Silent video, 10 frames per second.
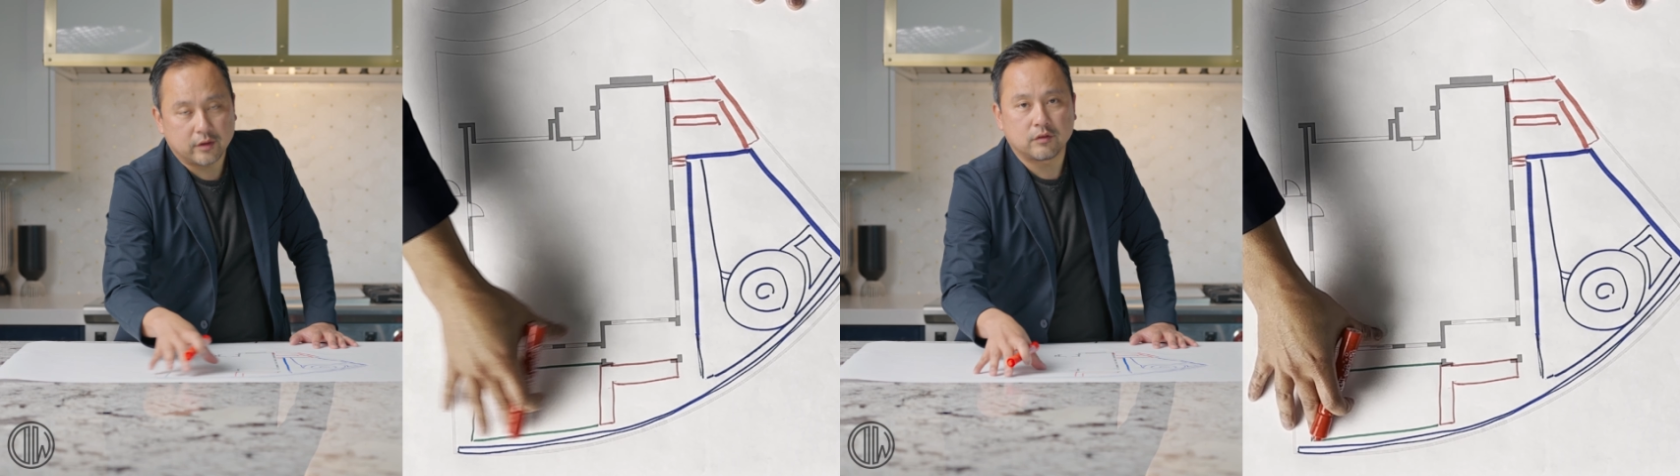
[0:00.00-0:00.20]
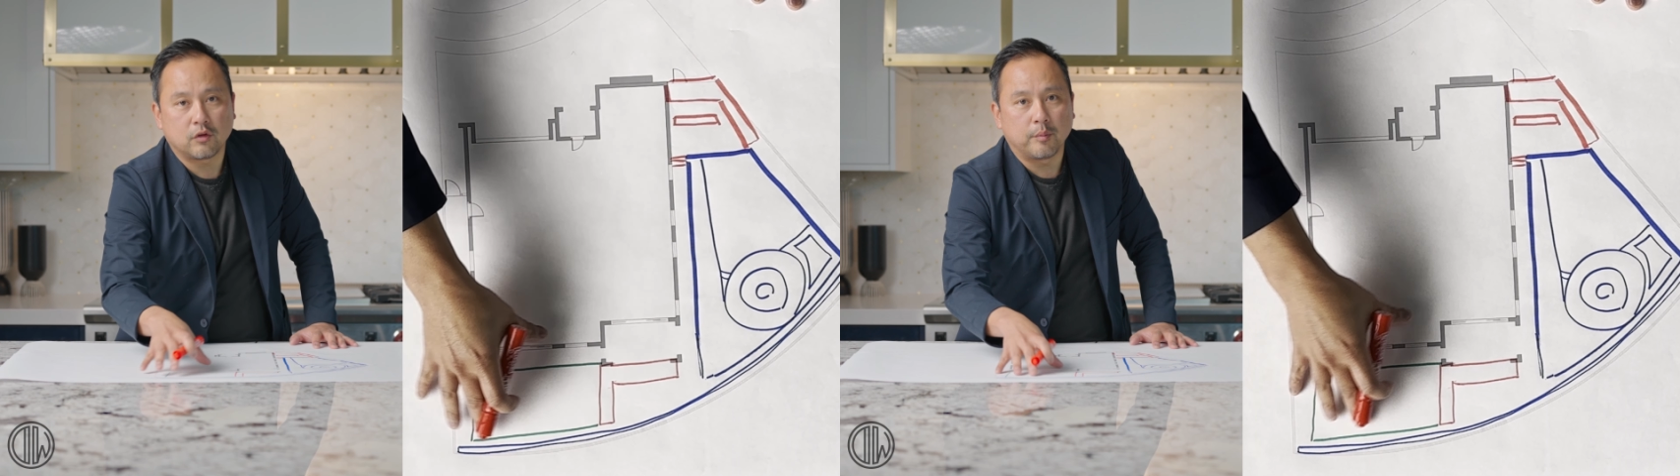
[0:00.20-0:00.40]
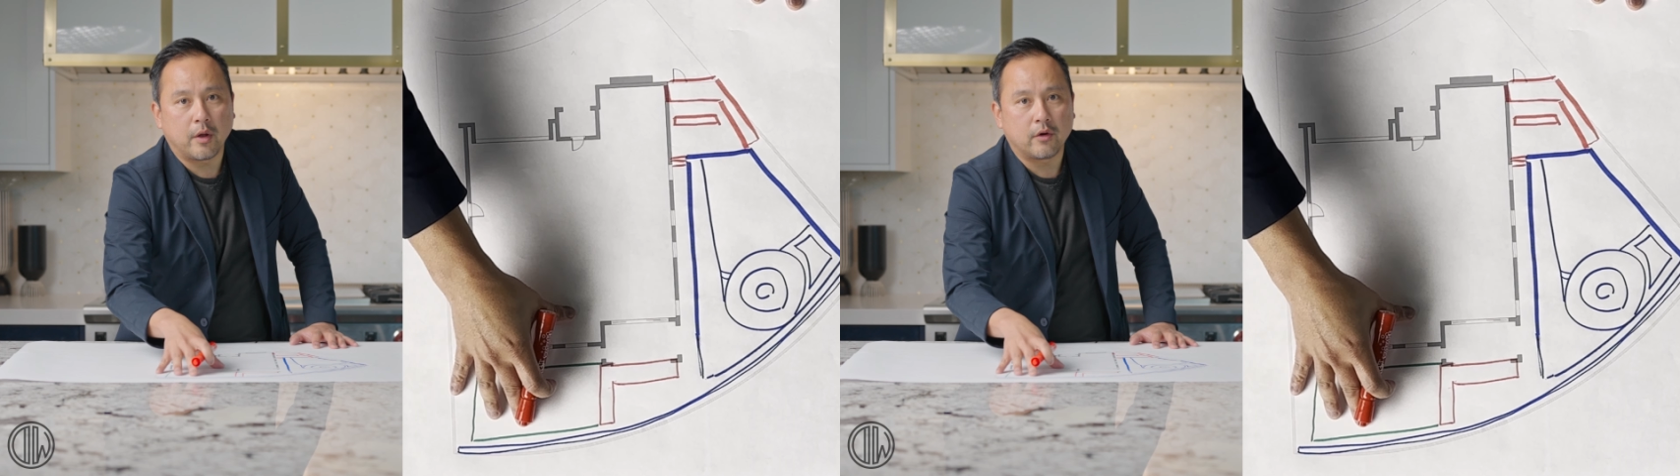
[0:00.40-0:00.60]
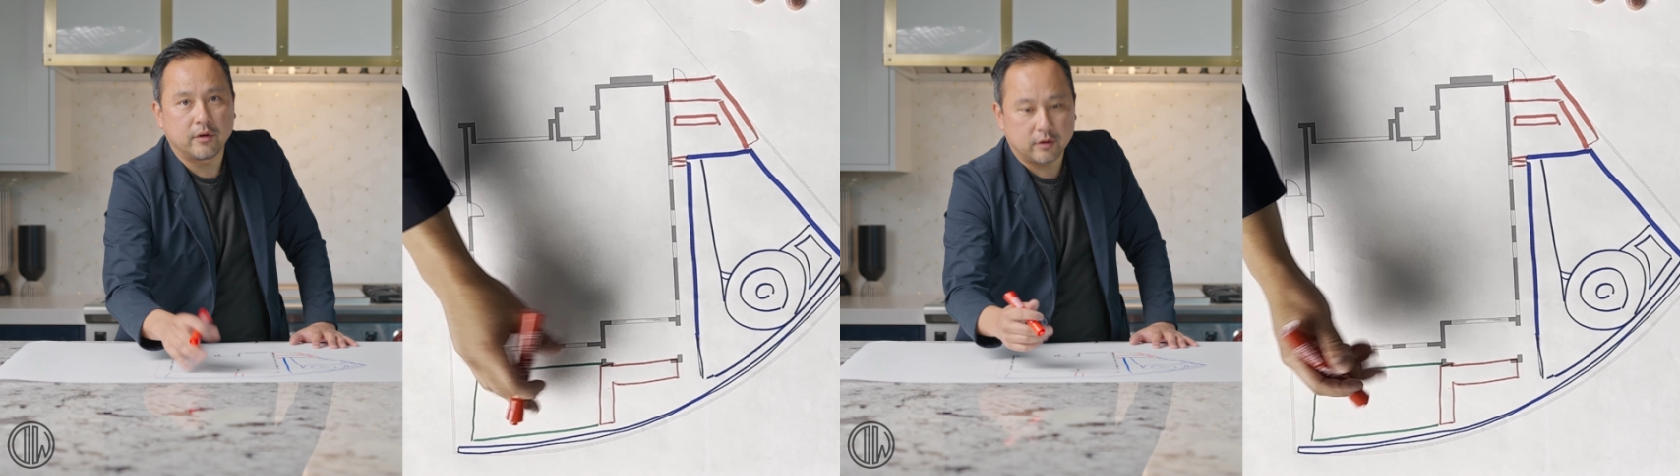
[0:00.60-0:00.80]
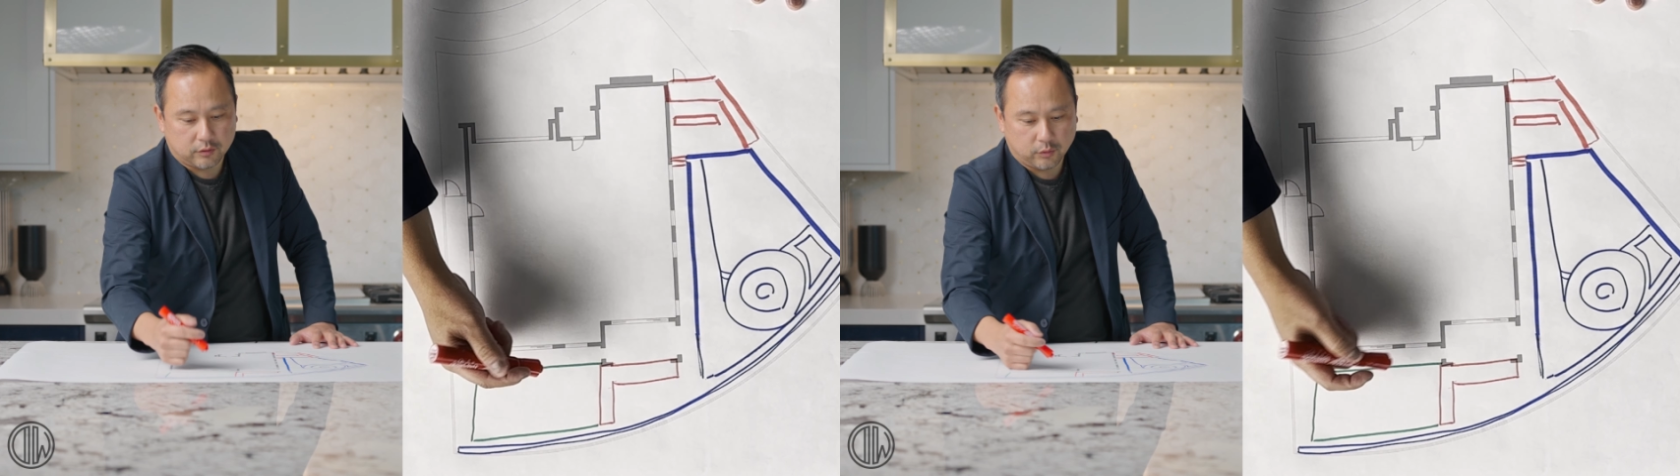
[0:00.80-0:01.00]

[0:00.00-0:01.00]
these two barriers,